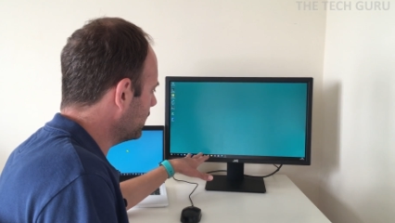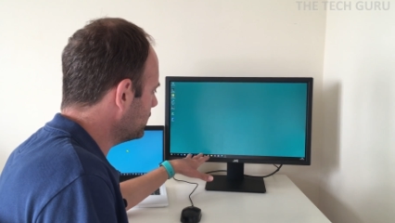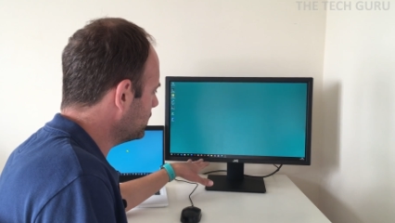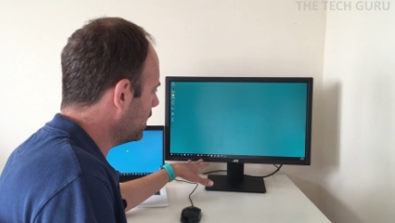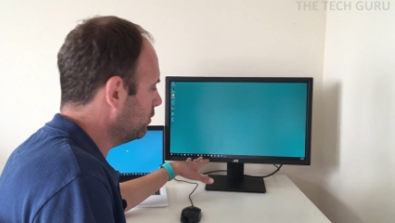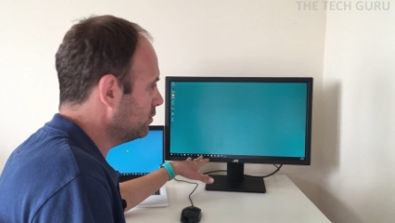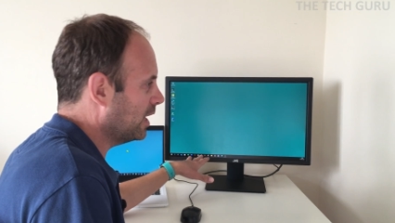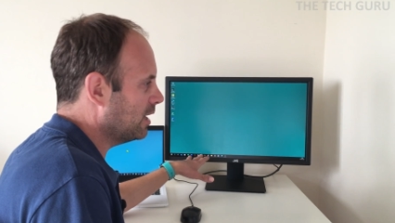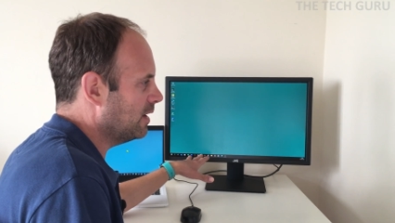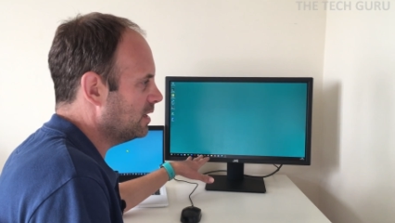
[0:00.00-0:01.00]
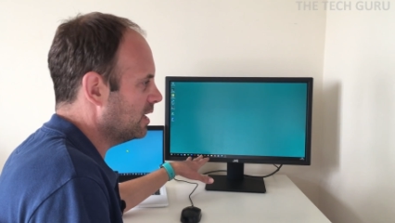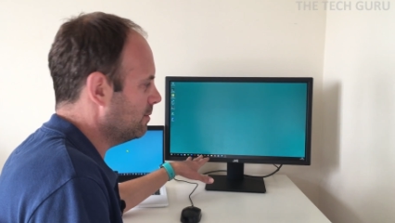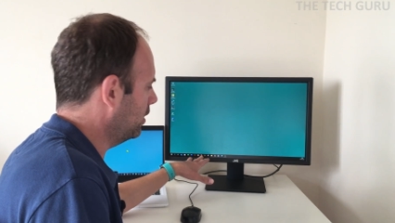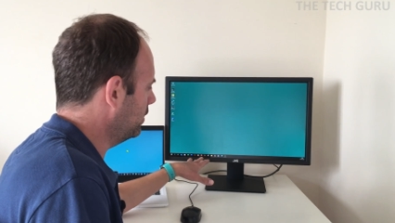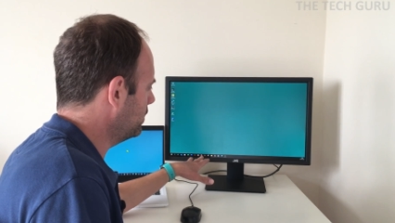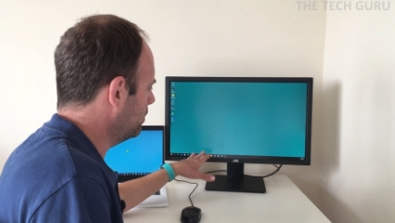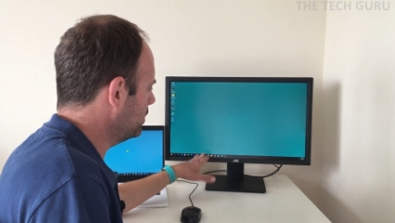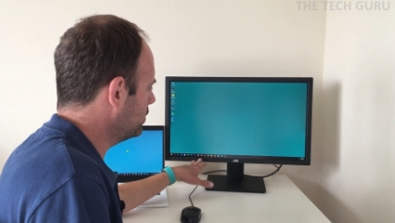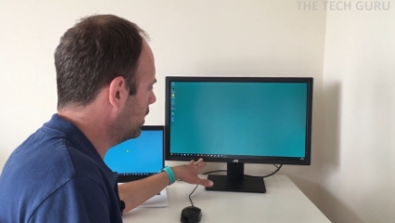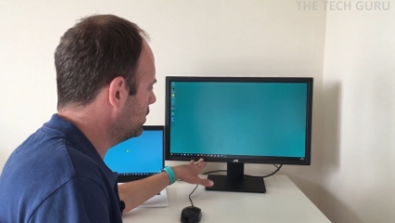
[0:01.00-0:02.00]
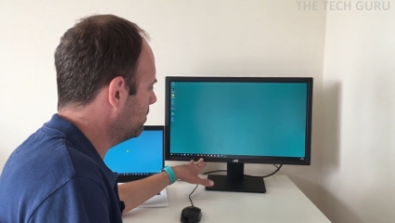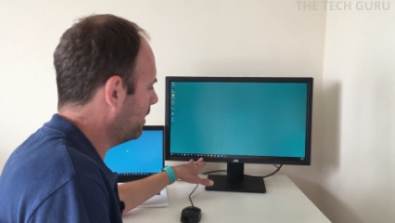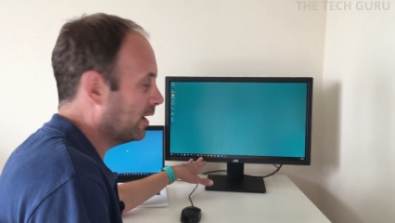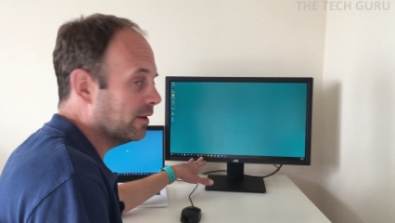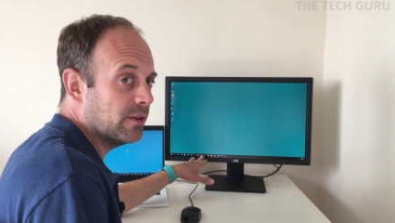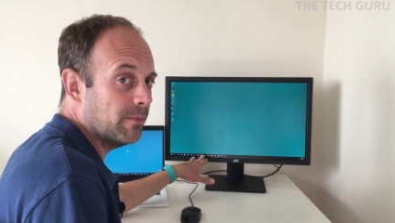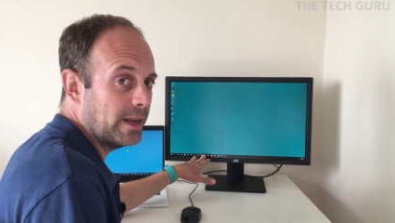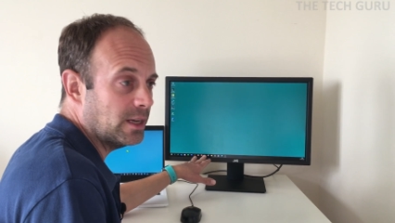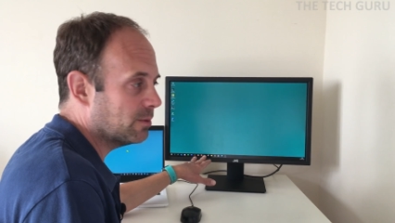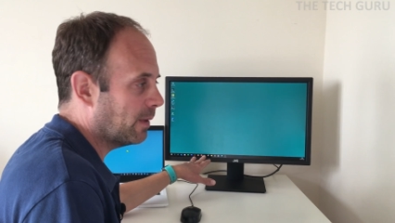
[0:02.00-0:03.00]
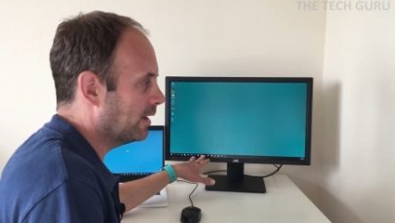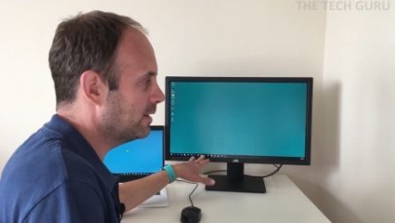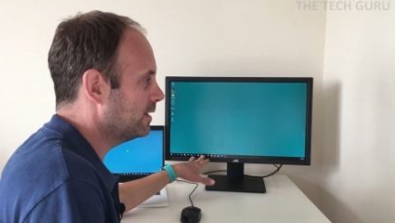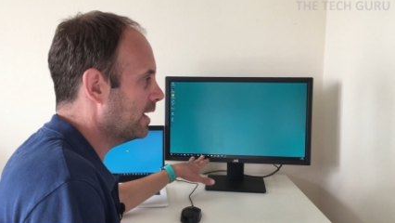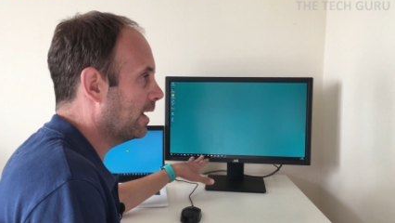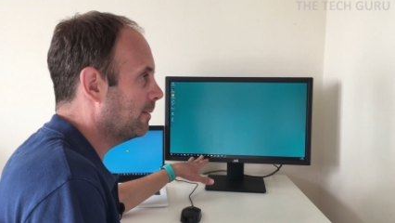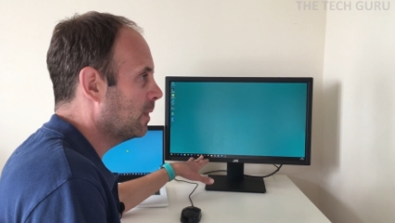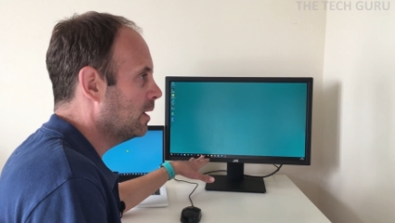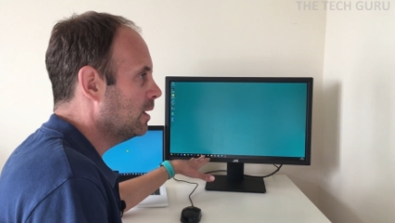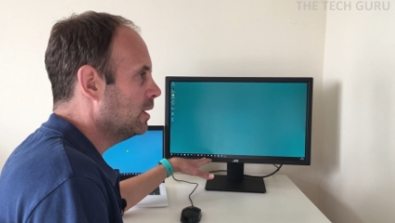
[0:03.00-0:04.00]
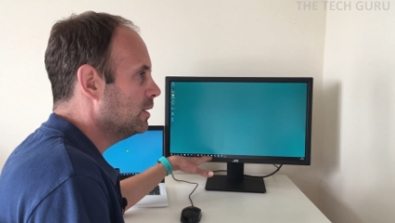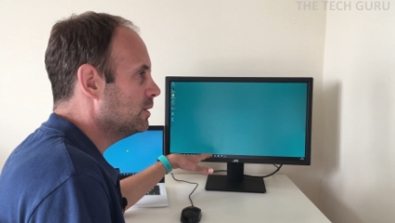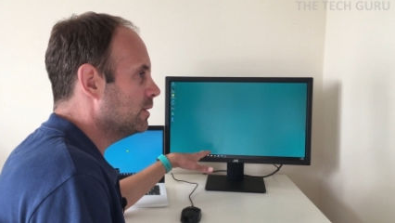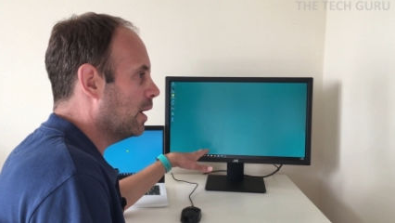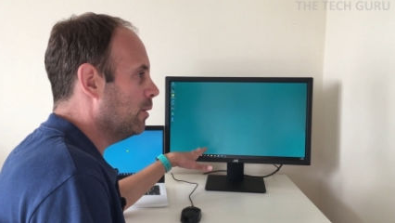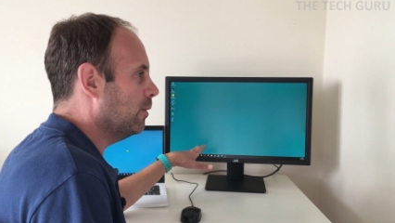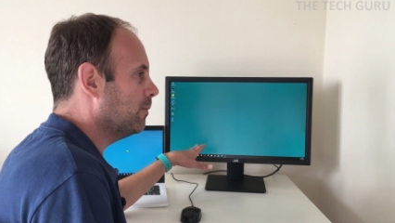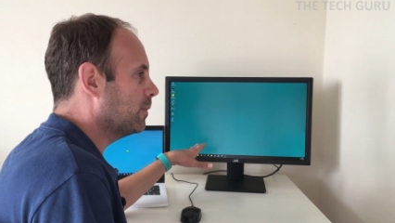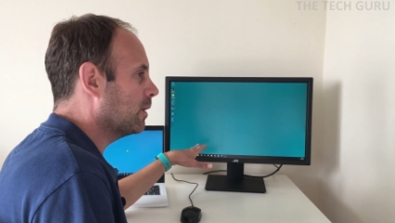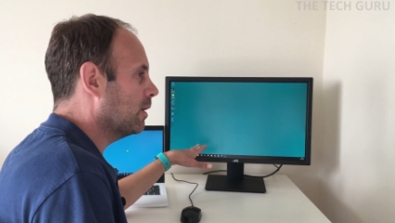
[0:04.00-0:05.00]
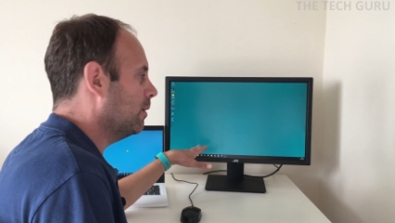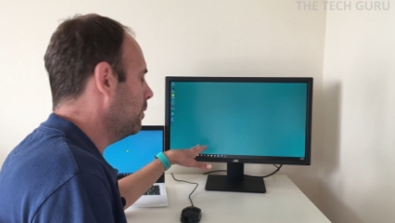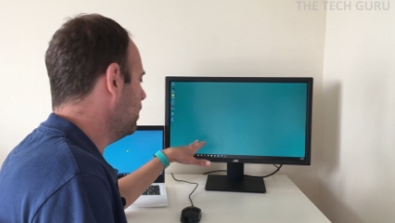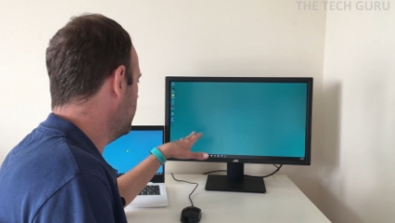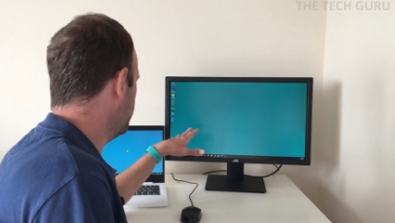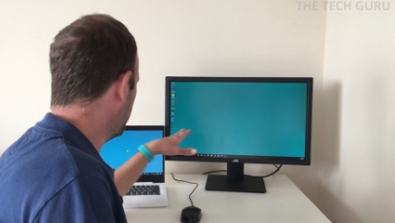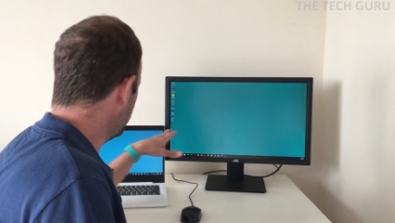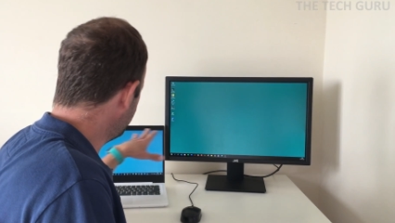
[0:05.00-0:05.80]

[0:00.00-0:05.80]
external JVC monitor which are going to make as the main display today. So by